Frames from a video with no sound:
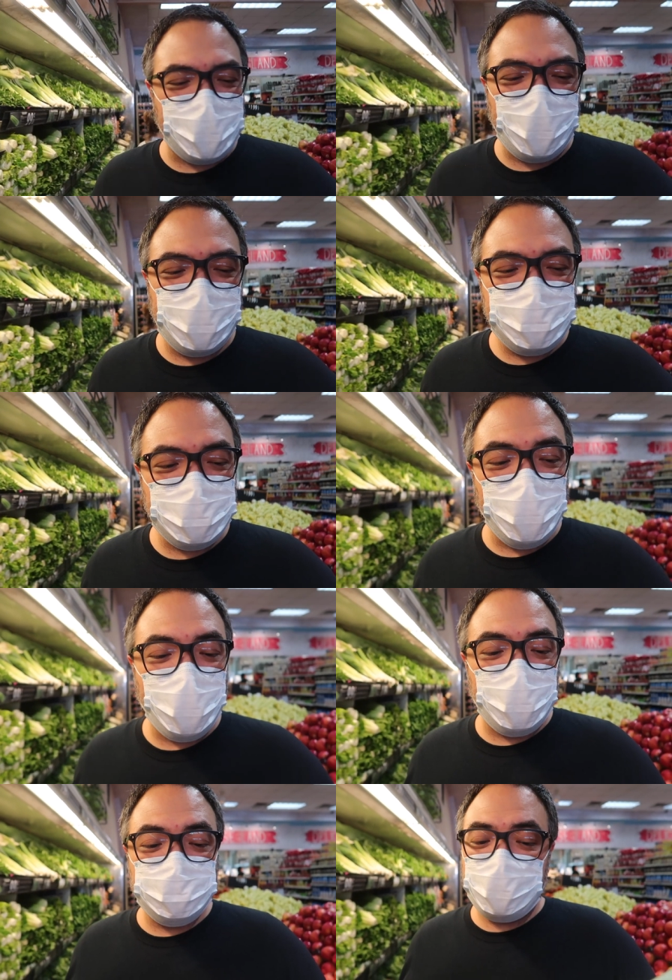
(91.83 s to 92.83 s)
in salads
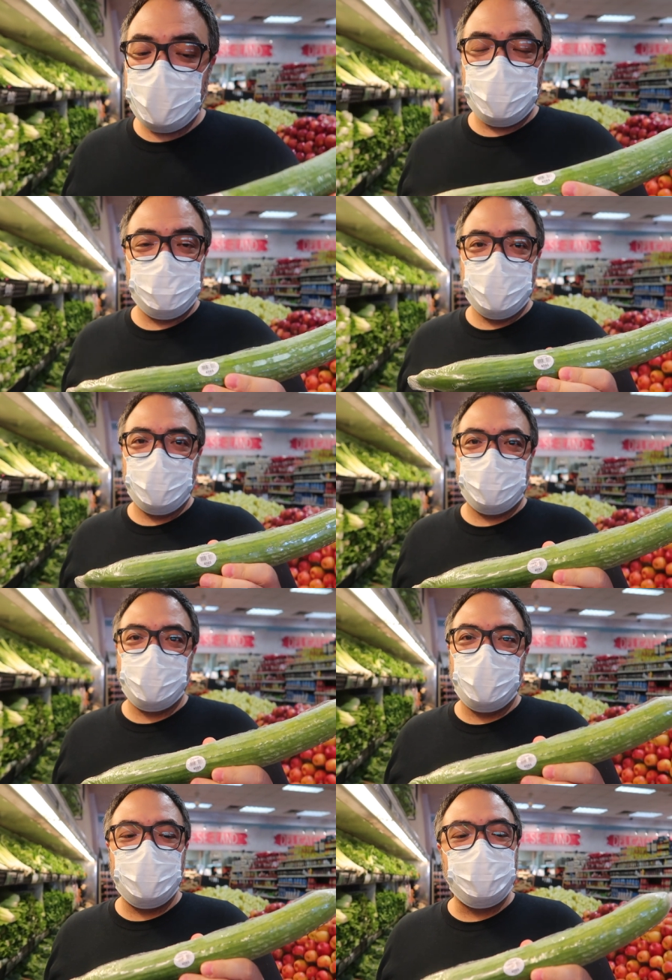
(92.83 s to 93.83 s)
or, you
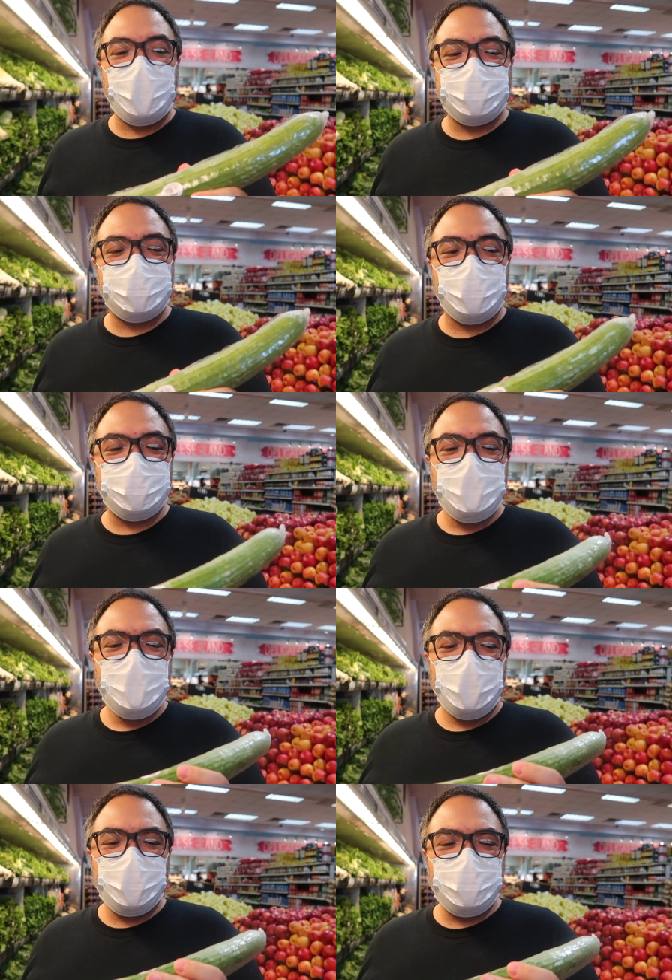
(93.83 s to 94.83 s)
know, if you eat it by itself.
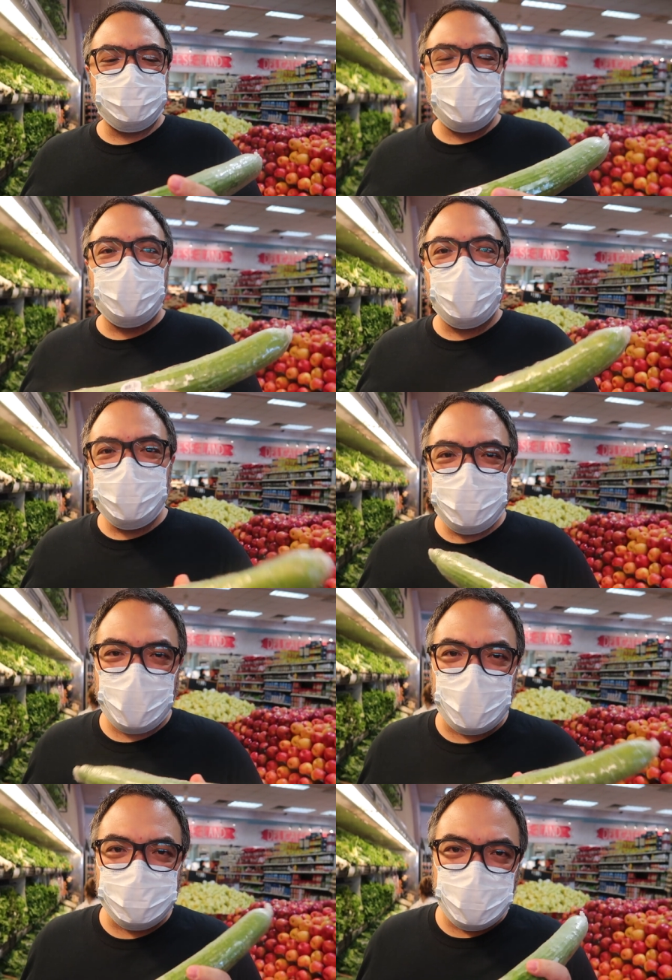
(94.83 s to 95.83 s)
We usually cut them
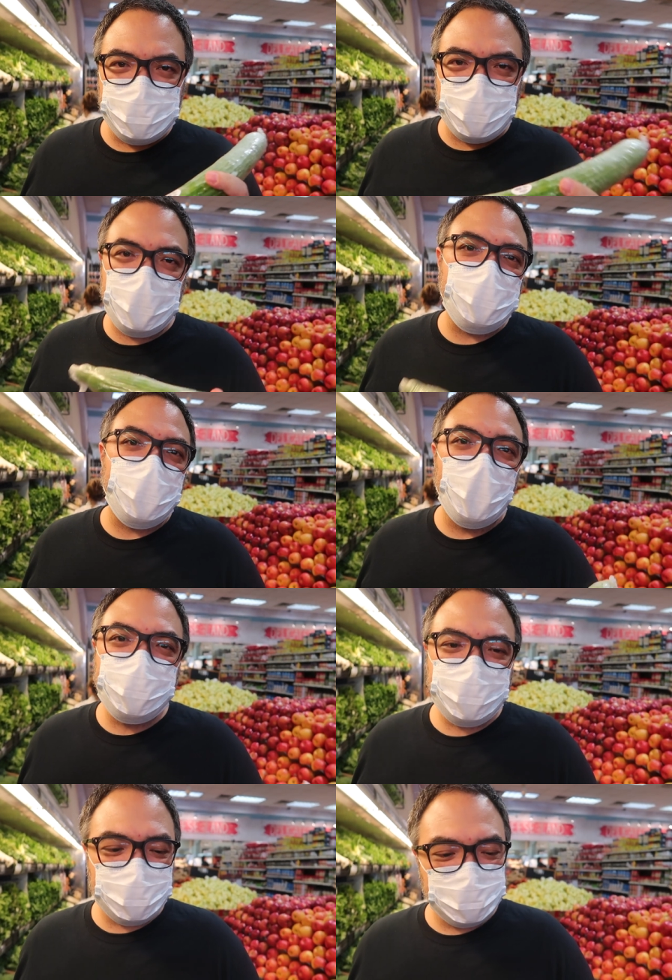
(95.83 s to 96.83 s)
into like chips to eat with
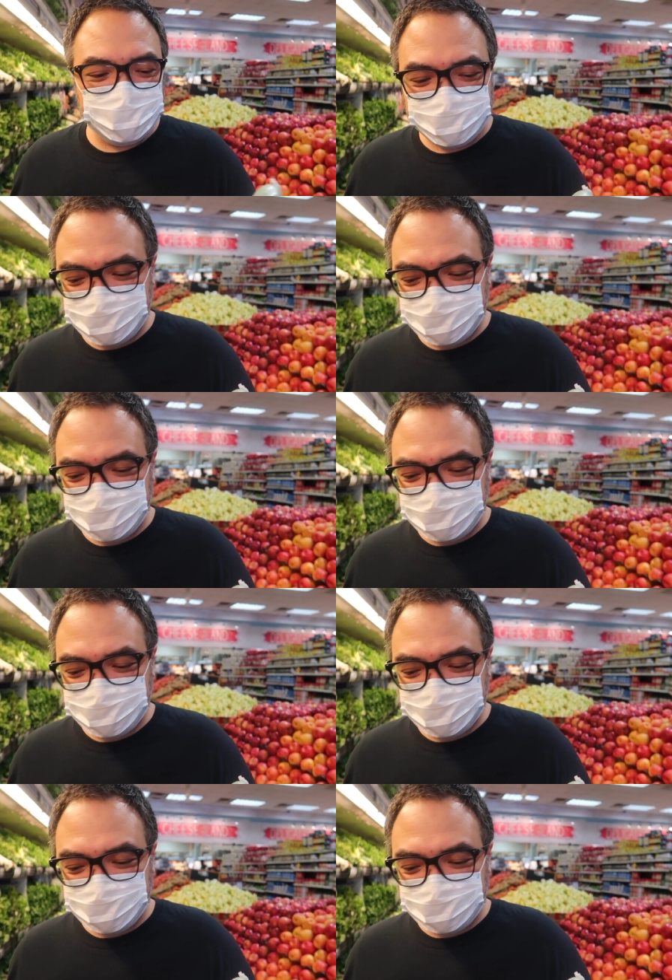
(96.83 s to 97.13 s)
hummus.